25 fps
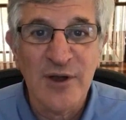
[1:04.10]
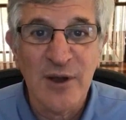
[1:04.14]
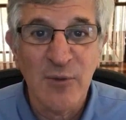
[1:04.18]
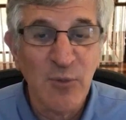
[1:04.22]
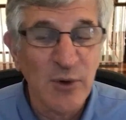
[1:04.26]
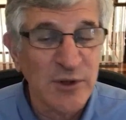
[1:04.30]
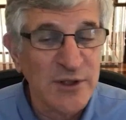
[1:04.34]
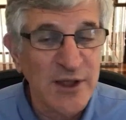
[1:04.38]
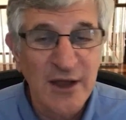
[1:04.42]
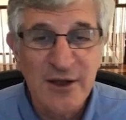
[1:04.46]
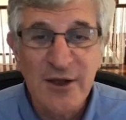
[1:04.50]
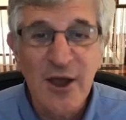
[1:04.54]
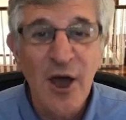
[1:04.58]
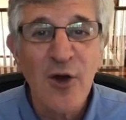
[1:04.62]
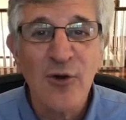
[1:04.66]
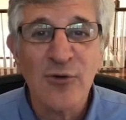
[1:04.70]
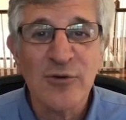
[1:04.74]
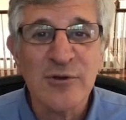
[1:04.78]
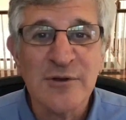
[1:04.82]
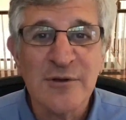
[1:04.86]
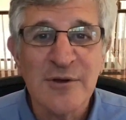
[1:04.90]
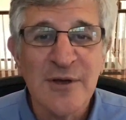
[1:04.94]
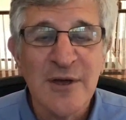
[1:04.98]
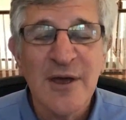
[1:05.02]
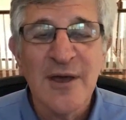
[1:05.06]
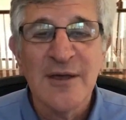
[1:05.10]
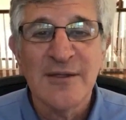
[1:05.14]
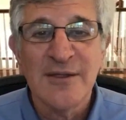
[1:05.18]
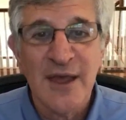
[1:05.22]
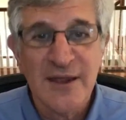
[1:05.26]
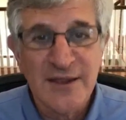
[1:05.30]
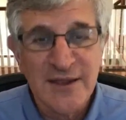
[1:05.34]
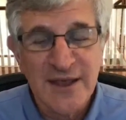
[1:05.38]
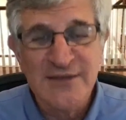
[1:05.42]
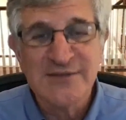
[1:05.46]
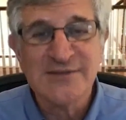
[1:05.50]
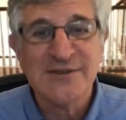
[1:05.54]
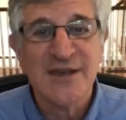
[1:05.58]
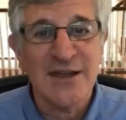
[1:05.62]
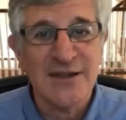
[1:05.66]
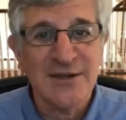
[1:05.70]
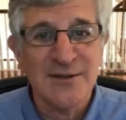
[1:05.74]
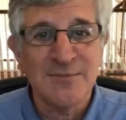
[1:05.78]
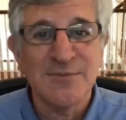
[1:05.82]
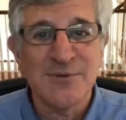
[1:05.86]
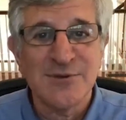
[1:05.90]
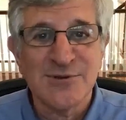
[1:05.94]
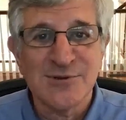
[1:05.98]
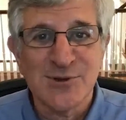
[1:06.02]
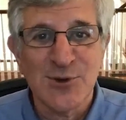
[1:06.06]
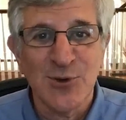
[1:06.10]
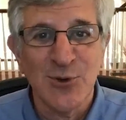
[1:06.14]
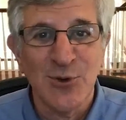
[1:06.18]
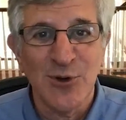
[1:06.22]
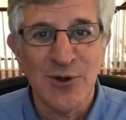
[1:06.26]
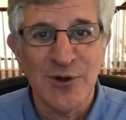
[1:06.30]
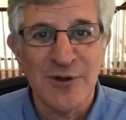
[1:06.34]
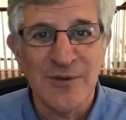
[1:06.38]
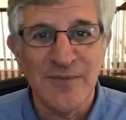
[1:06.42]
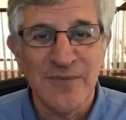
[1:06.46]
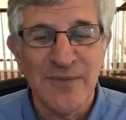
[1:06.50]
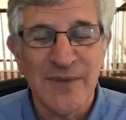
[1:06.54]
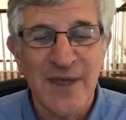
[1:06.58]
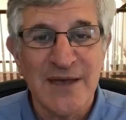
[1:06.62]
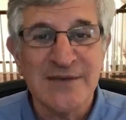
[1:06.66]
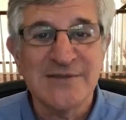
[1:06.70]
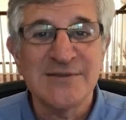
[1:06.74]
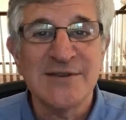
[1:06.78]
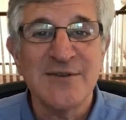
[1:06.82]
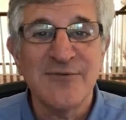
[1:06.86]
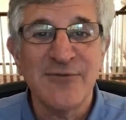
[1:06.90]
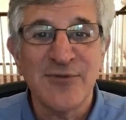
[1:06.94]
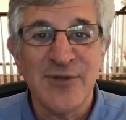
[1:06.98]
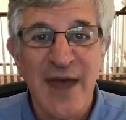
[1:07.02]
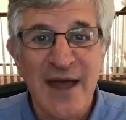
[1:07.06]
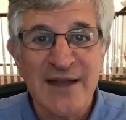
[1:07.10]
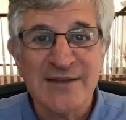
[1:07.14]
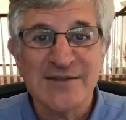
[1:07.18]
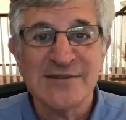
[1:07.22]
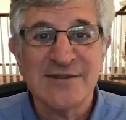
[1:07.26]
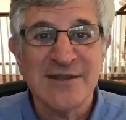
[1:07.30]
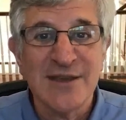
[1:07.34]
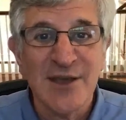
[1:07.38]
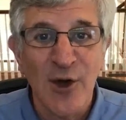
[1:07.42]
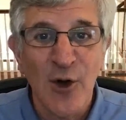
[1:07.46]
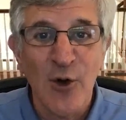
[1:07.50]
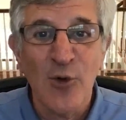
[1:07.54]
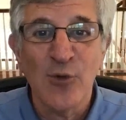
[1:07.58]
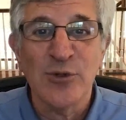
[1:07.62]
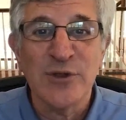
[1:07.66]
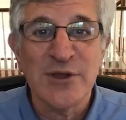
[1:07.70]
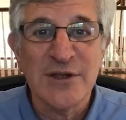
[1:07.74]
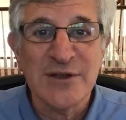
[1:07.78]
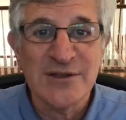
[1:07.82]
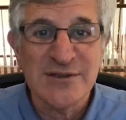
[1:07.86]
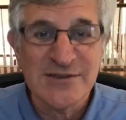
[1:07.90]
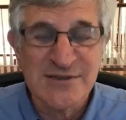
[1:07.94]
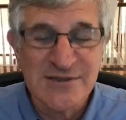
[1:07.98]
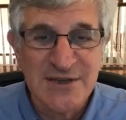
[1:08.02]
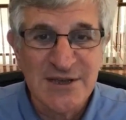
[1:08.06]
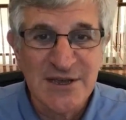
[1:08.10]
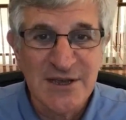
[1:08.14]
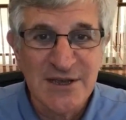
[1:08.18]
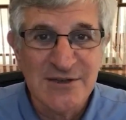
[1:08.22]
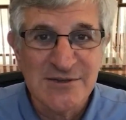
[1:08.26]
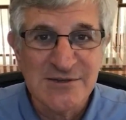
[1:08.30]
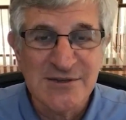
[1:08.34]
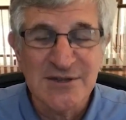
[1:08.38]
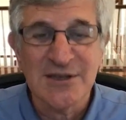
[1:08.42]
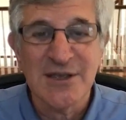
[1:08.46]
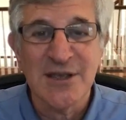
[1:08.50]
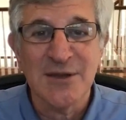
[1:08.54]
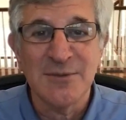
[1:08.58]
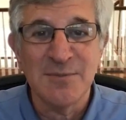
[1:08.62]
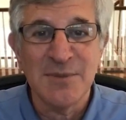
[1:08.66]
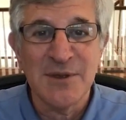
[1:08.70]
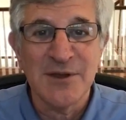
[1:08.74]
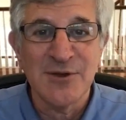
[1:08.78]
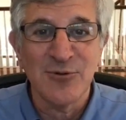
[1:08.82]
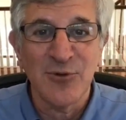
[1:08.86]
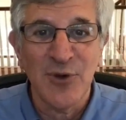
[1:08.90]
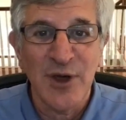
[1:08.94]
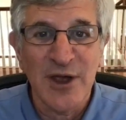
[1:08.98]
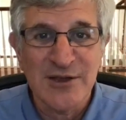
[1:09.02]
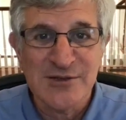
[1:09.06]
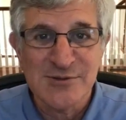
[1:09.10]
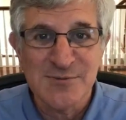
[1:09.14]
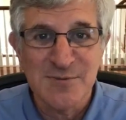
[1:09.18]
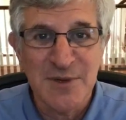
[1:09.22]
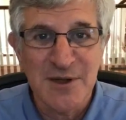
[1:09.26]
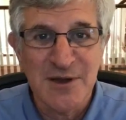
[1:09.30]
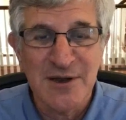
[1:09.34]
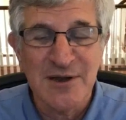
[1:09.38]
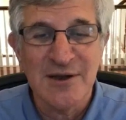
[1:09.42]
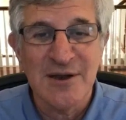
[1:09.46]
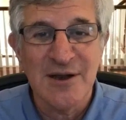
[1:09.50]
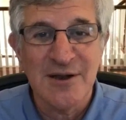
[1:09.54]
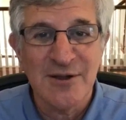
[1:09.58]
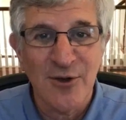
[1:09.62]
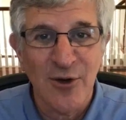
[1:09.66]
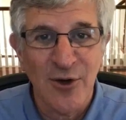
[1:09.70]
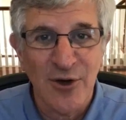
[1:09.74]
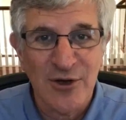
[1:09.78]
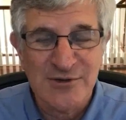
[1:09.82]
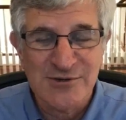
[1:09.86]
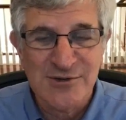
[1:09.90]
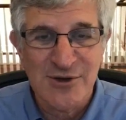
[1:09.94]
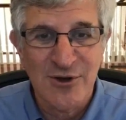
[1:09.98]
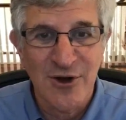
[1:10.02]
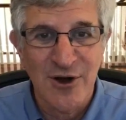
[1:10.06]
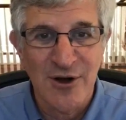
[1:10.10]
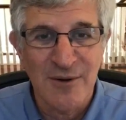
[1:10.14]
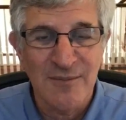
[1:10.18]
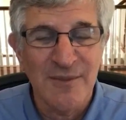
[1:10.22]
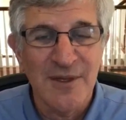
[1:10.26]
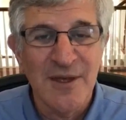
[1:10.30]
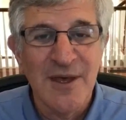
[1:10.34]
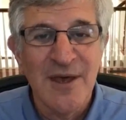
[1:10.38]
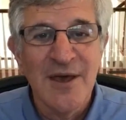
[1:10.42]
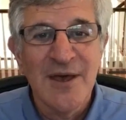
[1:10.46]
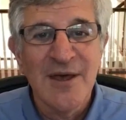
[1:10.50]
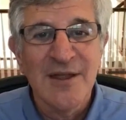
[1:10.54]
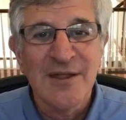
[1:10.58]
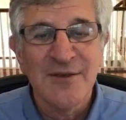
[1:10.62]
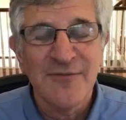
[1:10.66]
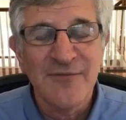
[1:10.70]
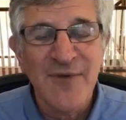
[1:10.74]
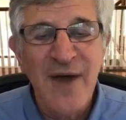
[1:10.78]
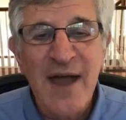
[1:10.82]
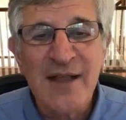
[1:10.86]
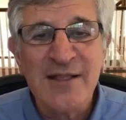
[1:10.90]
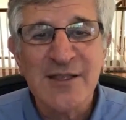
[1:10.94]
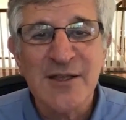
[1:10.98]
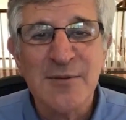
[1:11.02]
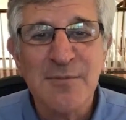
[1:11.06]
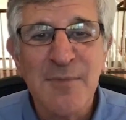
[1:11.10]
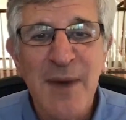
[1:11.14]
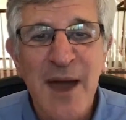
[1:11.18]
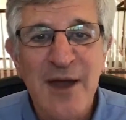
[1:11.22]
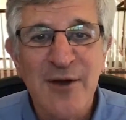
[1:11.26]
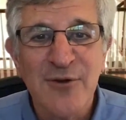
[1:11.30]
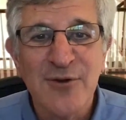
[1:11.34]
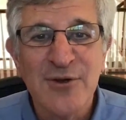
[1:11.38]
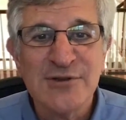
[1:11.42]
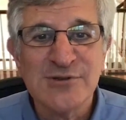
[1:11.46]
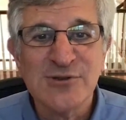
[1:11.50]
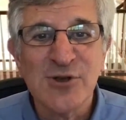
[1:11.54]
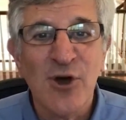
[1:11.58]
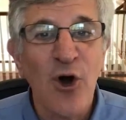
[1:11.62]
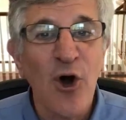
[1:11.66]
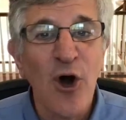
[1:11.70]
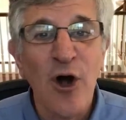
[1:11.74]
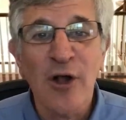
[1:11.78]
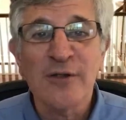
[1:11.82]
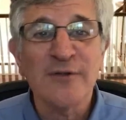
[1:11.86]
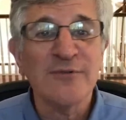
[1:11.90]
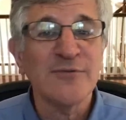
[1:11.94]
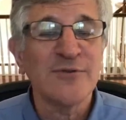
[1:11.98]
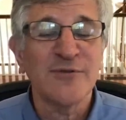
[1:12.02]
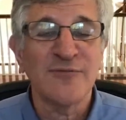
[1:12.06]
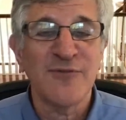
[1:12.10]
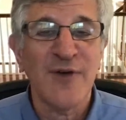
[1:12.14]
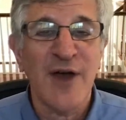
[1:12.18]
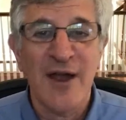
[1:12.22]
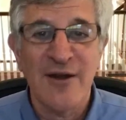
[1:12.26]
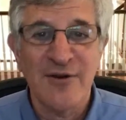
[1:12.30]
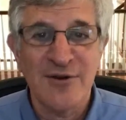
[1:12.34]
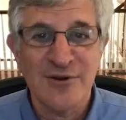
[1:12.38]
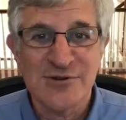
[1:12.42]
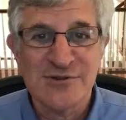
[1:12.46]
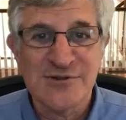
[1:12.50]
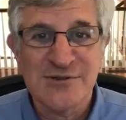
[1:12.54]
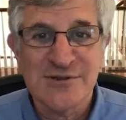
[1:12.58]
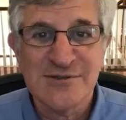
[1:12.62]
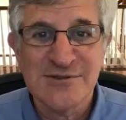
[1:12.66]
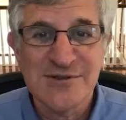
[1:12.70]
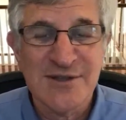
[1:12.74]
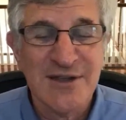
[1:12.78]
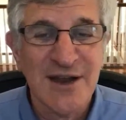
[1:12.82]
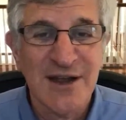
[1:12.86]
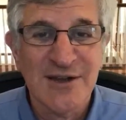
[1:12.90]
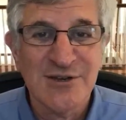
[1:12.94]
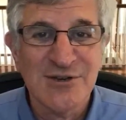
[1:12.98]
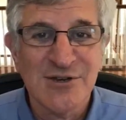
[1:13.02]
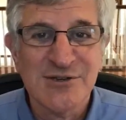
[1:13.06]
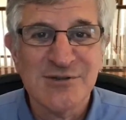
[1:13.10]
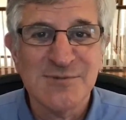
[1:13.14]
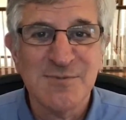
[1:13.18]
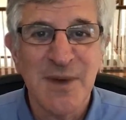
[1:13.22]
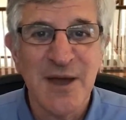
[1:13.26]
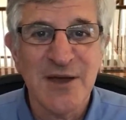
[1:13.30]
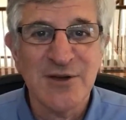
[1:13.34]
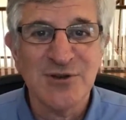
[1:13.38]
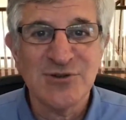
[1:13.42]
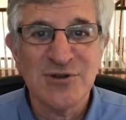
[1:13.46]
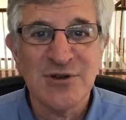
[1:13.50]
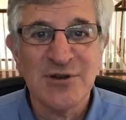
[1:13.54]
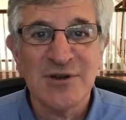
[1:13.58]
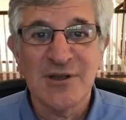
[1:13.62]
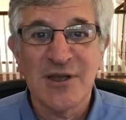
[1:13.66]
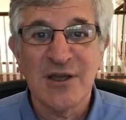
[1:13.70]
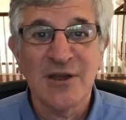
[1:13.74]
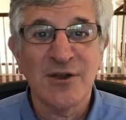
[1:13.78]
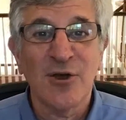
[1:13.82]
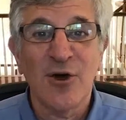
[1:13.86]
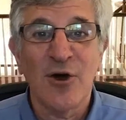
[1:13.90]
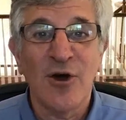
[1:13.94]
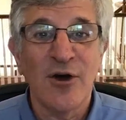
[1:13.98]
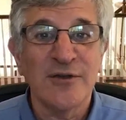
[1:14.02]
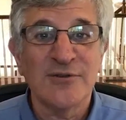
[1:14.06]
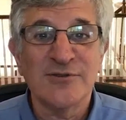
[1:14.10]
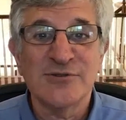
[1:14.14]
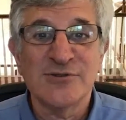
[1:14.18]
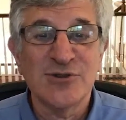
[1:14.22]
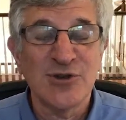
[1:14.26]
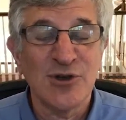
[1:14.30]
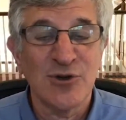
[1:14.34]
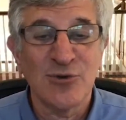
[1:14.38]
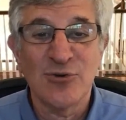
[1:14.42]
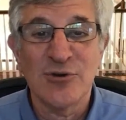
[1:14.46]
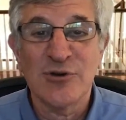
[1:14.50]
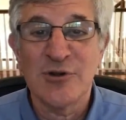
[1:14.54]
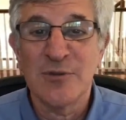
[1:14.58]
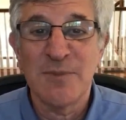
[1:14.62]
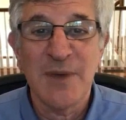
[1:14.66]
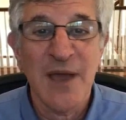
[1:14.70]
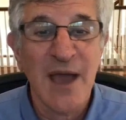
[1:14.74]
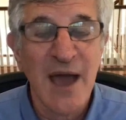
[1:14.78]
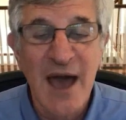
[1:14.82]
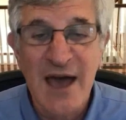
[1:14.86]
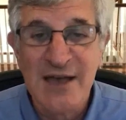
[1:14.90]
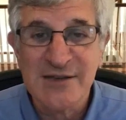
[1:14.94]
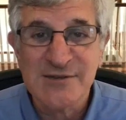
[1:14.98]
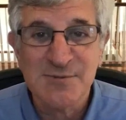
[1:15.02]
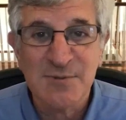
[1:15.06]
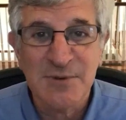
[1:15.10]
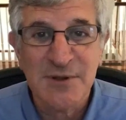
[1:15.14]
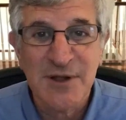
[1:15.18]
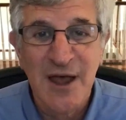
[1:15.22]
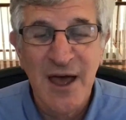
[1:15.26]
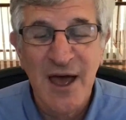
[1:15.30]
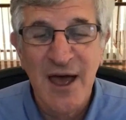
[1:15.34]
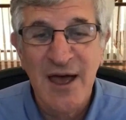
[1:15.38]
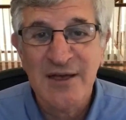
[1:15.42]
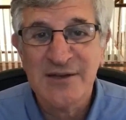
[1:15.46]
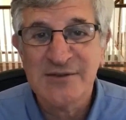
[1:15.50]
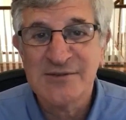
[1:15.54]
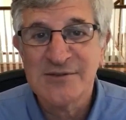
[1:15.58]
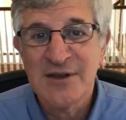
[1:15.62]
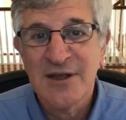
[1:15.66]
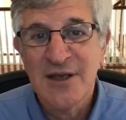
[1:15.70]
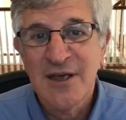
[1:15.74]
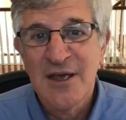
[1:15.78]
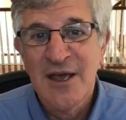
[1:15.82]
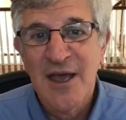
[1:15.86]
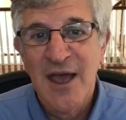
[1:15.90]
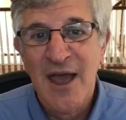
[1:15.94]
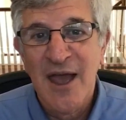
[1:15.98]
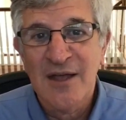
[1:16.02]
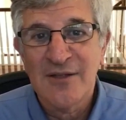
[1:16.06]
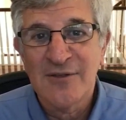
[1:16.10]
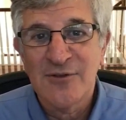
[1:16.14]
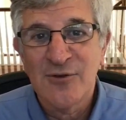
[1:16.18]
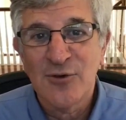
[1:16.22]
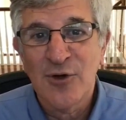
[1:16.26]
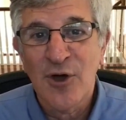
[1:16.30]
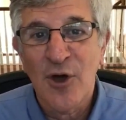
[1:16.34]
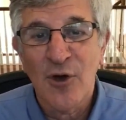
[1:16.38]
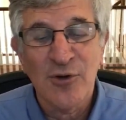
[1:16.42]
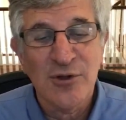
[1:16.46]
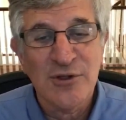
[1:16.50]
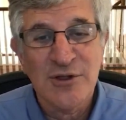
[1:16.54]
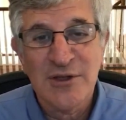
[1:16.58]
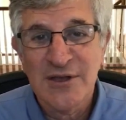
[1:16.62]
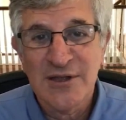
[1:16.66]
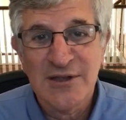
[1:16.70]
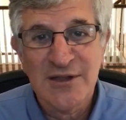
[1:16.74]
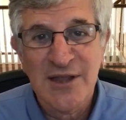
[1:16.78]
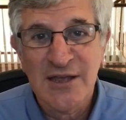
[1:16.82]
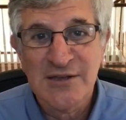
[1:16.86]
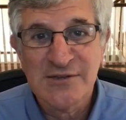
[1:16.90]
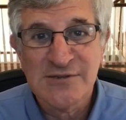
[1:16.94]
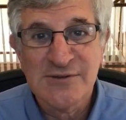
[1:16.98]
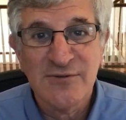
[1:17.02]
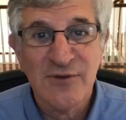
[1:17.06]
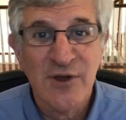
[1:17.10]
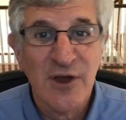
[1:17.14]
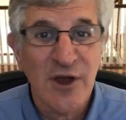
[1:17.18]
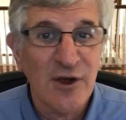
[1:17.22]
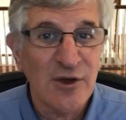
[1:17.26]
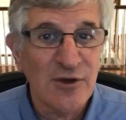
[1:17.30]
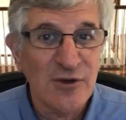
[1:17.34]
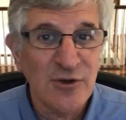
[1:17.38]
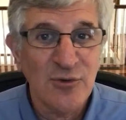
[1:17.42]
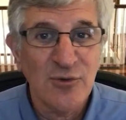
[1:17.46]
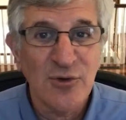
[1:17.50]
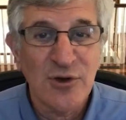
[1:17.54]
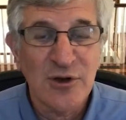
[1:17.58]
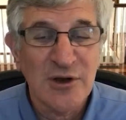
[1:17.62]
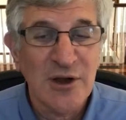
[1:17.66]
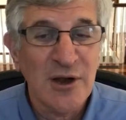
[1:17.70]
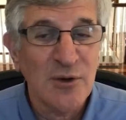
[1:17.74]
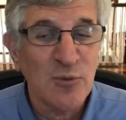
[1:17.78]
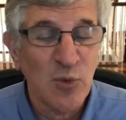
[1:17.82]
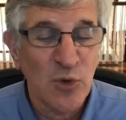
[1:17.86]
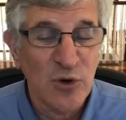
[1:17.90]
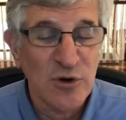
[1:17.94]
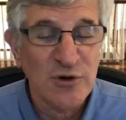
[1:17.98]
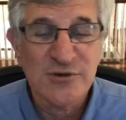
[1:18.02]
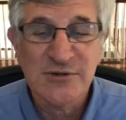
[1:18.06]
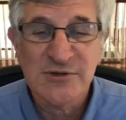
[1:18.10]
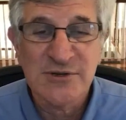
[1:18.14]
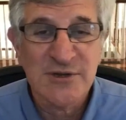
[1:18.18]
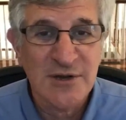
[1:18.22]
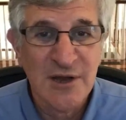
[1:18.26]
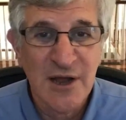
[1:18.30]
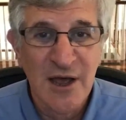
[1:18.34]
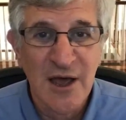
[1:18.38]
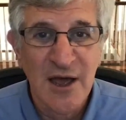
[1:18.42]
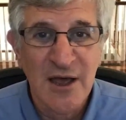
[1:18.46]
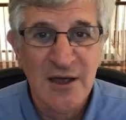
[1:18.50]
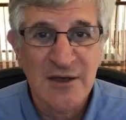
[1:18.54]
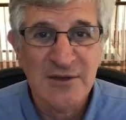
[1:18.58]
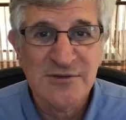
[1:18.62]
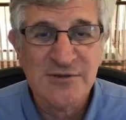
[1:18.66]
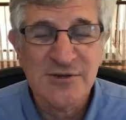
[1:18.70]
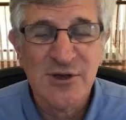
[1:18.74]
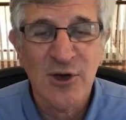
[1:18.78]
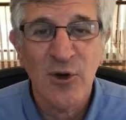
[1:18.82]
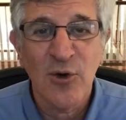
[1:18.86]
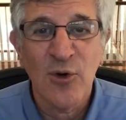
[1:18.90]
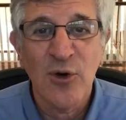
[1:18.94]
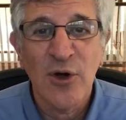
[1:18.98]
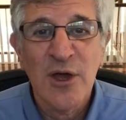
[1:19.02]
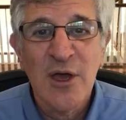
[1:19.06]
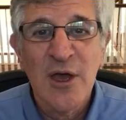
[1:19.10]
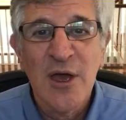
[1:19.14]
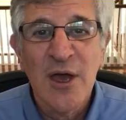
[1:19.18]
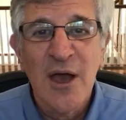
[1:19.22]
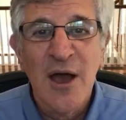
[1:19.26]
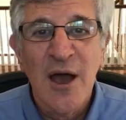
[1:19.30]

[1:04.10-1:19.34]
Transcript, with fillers: and when they don't, then they send them to school, as if that's the only disease that can be transmitted and cause harm. The fact of the matter is, all of the viruses that I just mentioned can cause children to be hospitalized and to go to the intensive care unit, and worse, to die. So